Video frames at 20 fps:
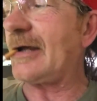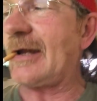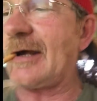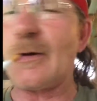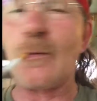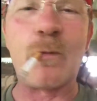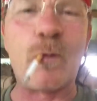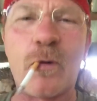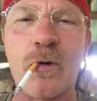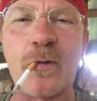I
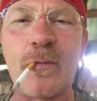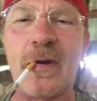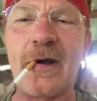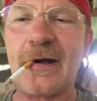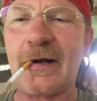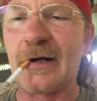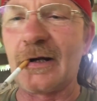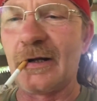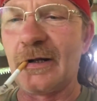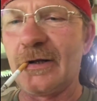wore my
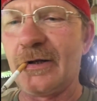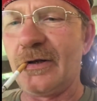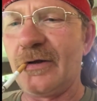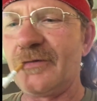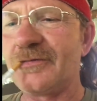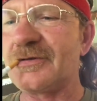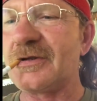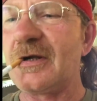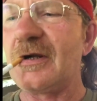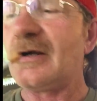
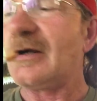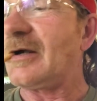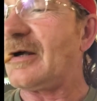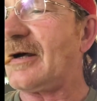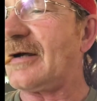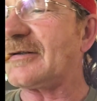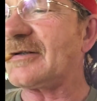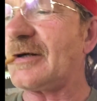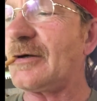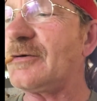gloves.
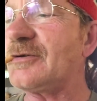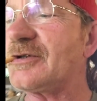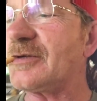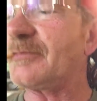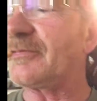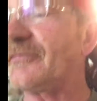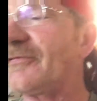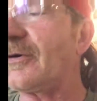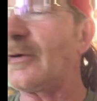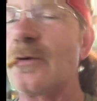I told you
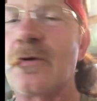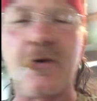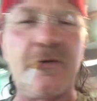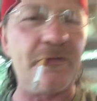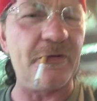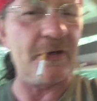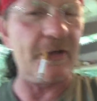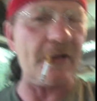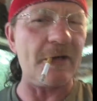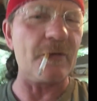before, if
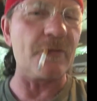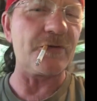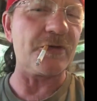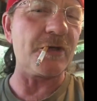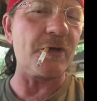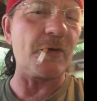you don't, you're